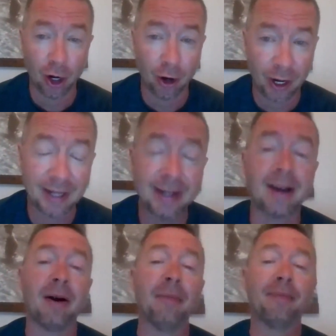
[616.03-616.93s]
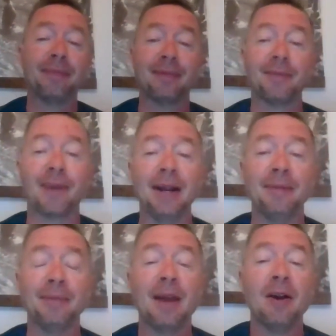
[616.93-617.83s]
earned income,
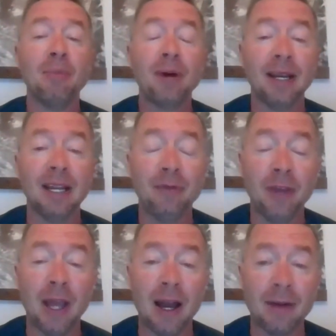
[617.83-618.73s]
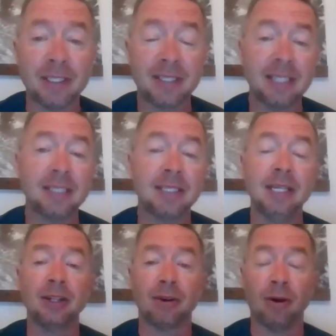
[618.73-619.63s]
right? But if you have a
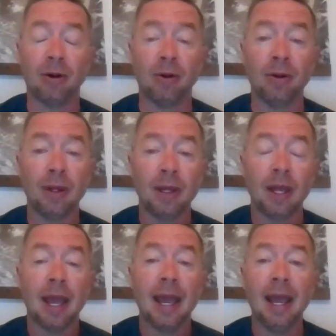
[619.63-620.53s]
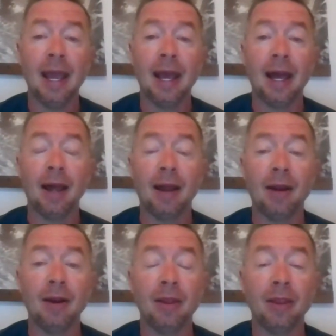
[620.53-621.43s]
16-year-old
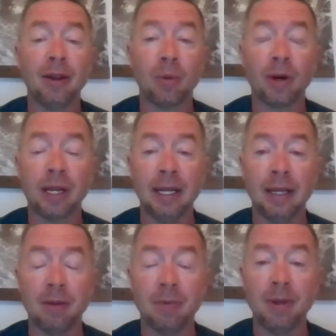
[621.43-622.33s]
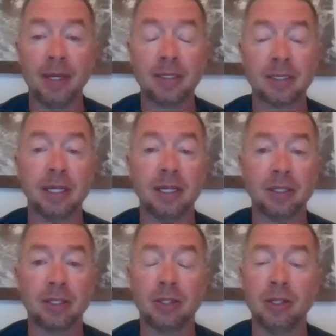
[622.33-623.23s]
and they're working in the
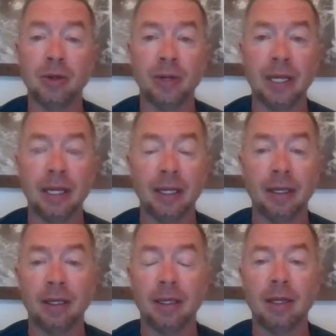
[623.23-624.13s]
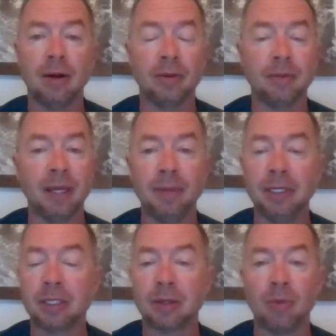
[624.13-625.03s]
business doing,
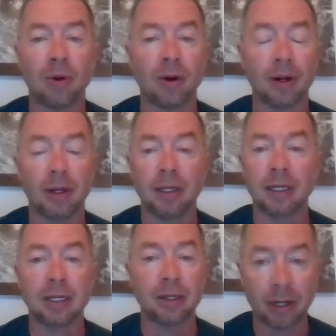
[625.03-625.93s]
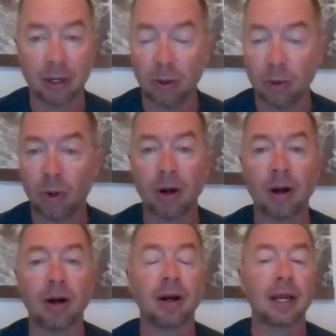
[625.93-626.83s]
maybe some more clerical
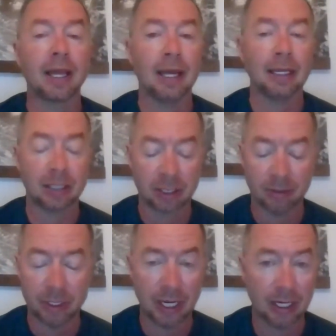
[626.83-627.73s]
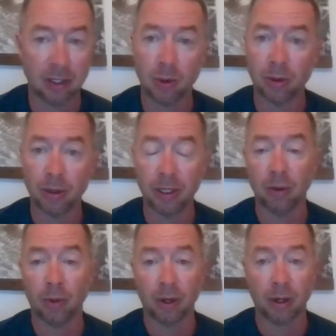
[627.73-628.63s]
work and some
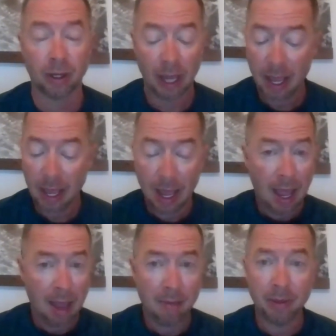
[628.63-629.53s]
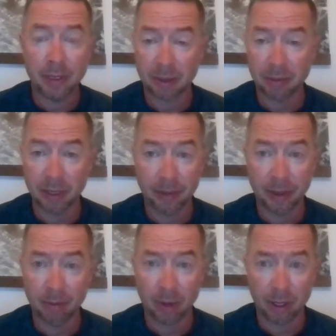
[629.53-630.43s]
janitorial work and maybe some
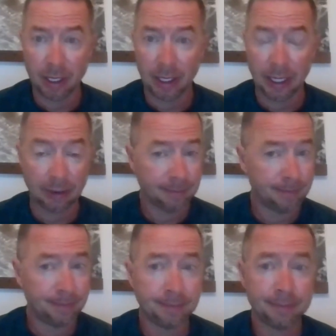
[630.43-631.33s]
limited marketing,